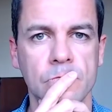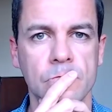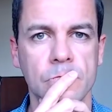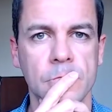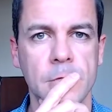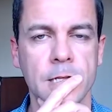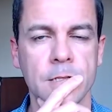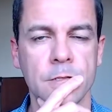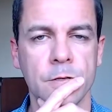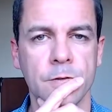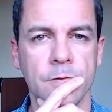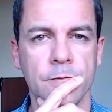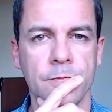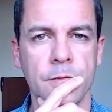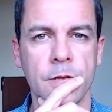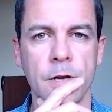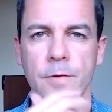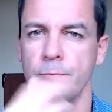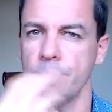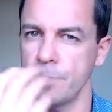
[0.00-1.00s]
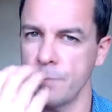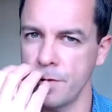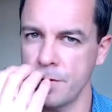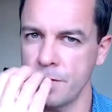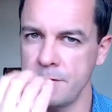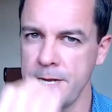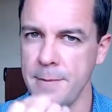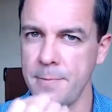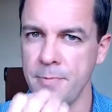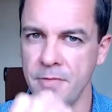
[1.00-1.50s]
that sort of, you know,
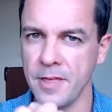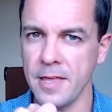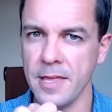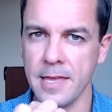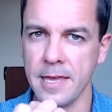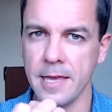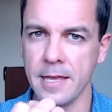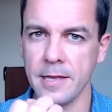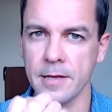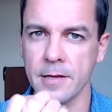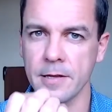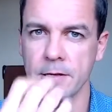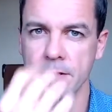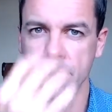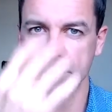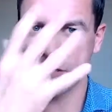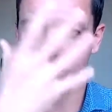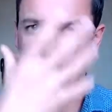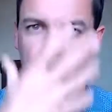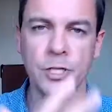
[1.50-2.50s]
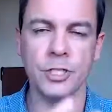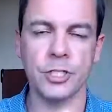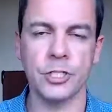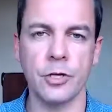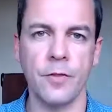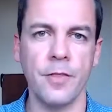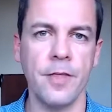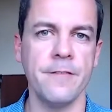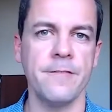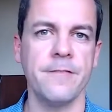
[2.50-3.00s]
deep thinking expression
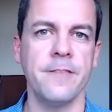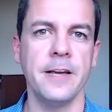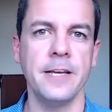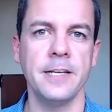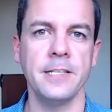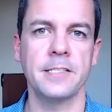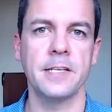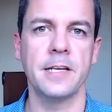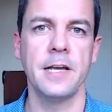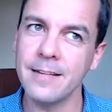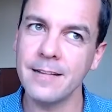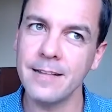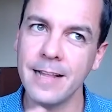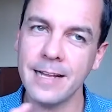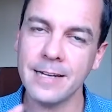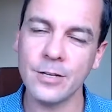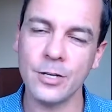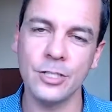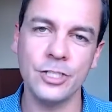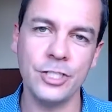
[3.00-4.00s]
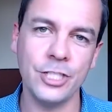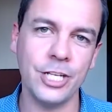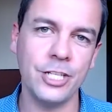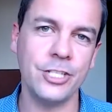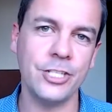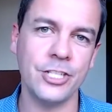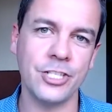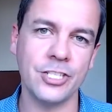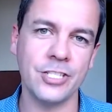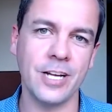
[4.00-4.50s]
on their face. That
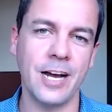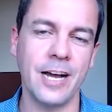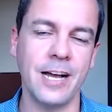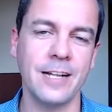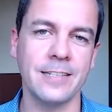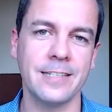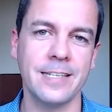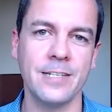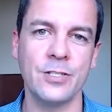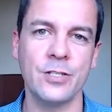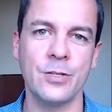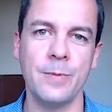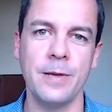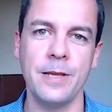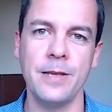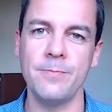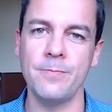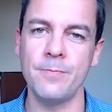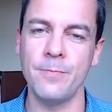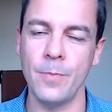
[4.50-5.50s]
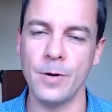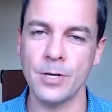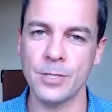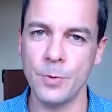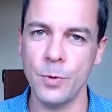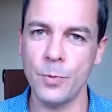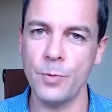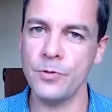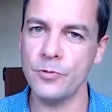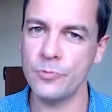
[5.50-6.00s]
conscientious style tends to be much
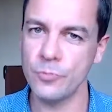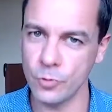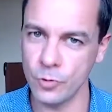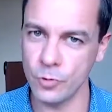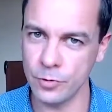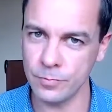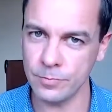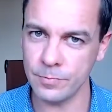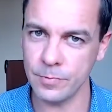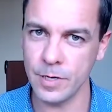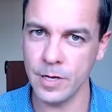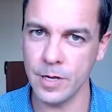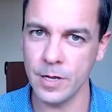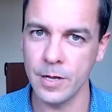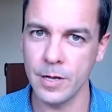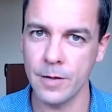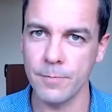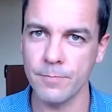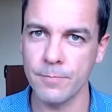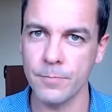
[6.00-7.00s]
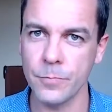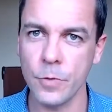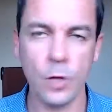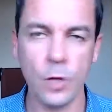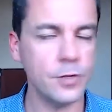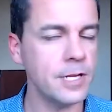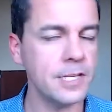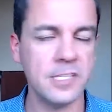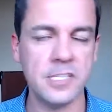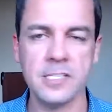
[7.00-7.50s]
more withdrawn,
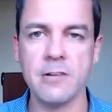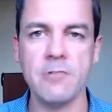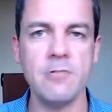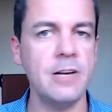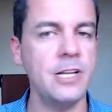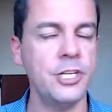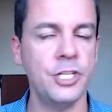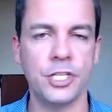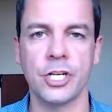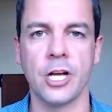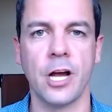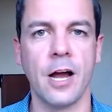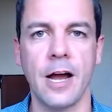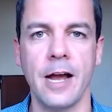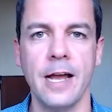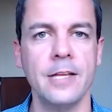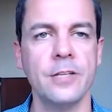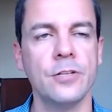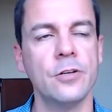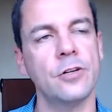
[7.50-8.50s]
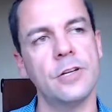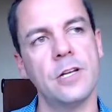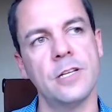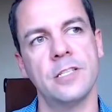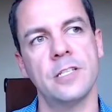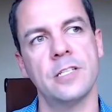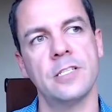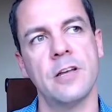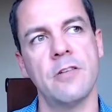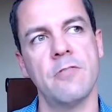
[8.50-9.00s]
not necessarily shy,
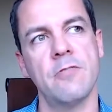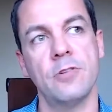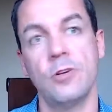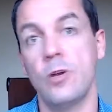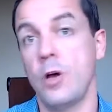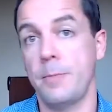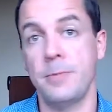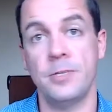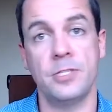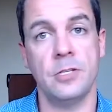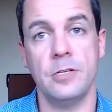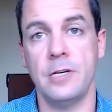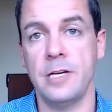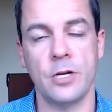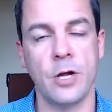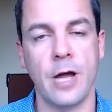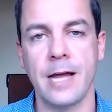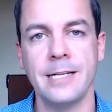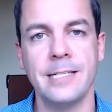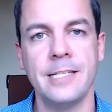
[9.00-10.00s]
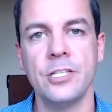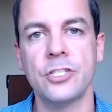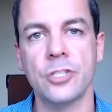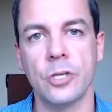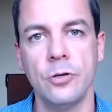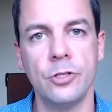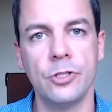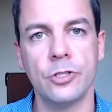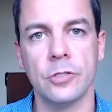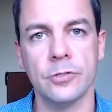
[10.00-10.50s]
certainly not
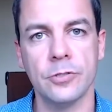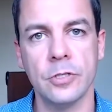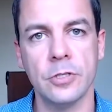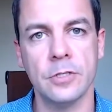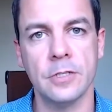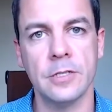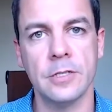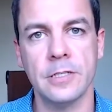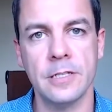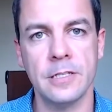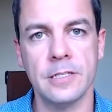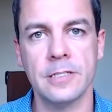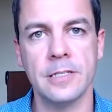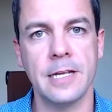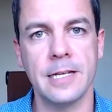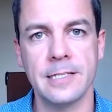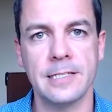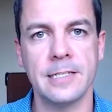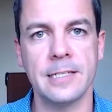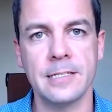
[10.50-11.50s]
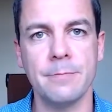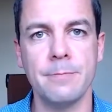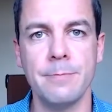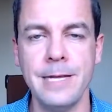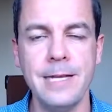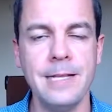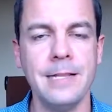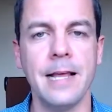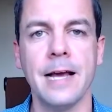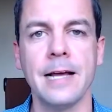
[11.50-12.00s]
antisocial. It doesn't
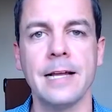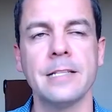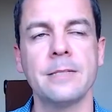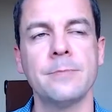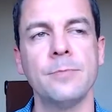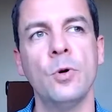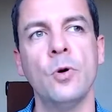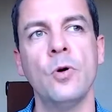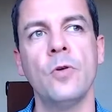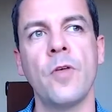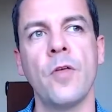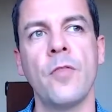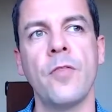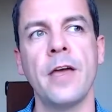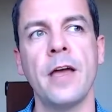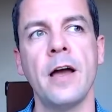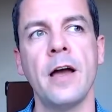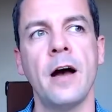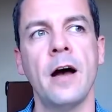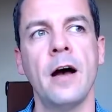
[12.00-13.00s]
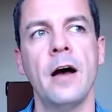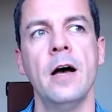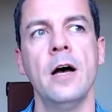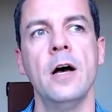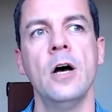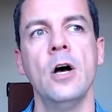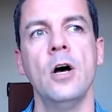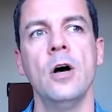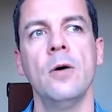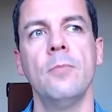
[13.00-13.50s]
mean that. It's more that they are
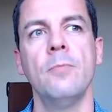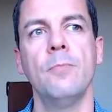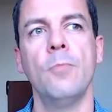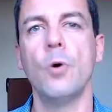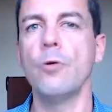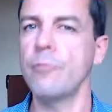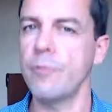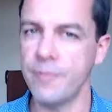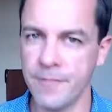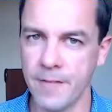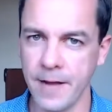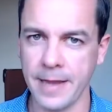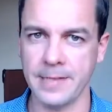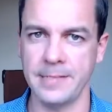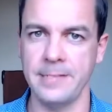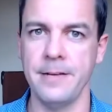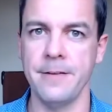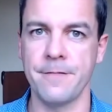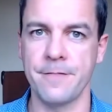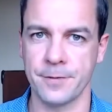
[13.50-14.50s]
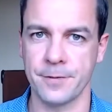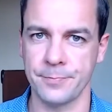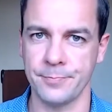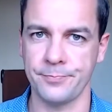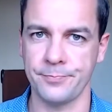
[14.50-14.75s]
more reflective,